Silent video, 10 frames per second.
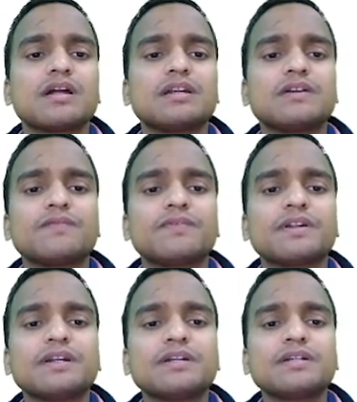
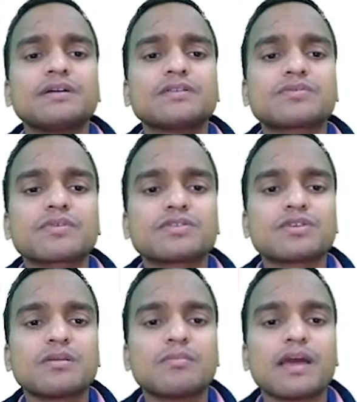different
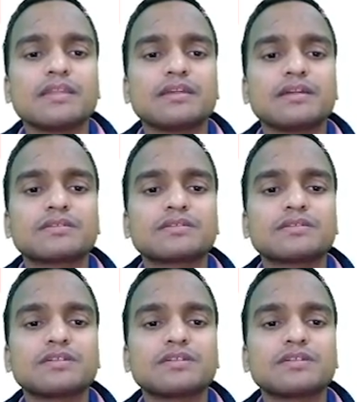structural barriers,